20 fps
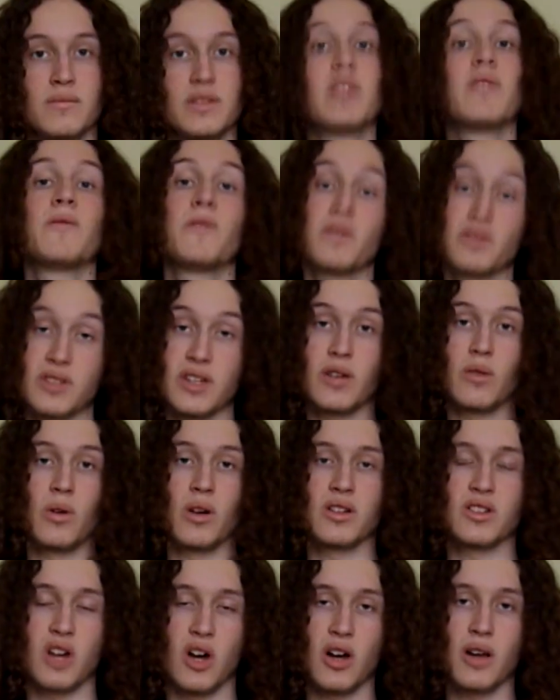So the first thing I
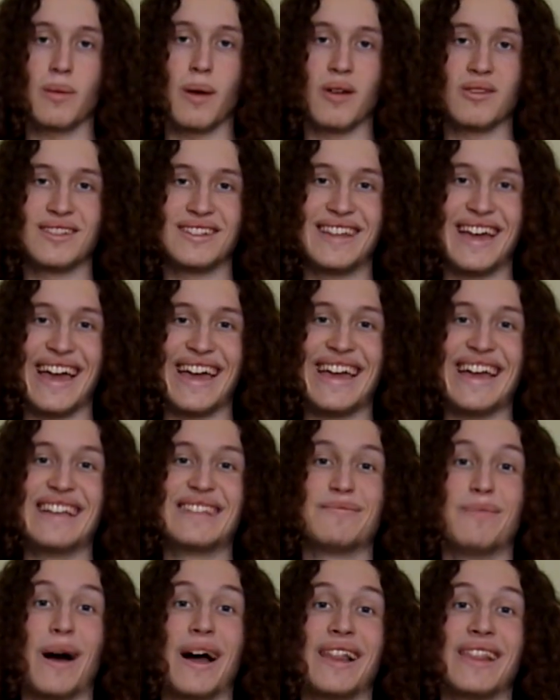want to talk about today
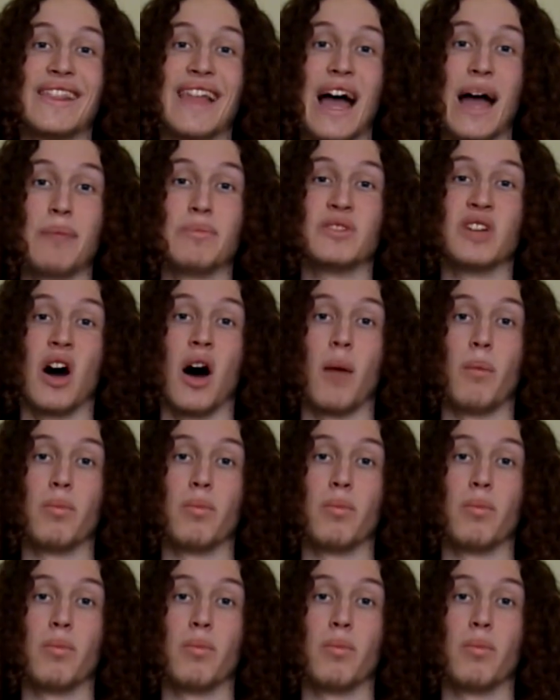is my laptop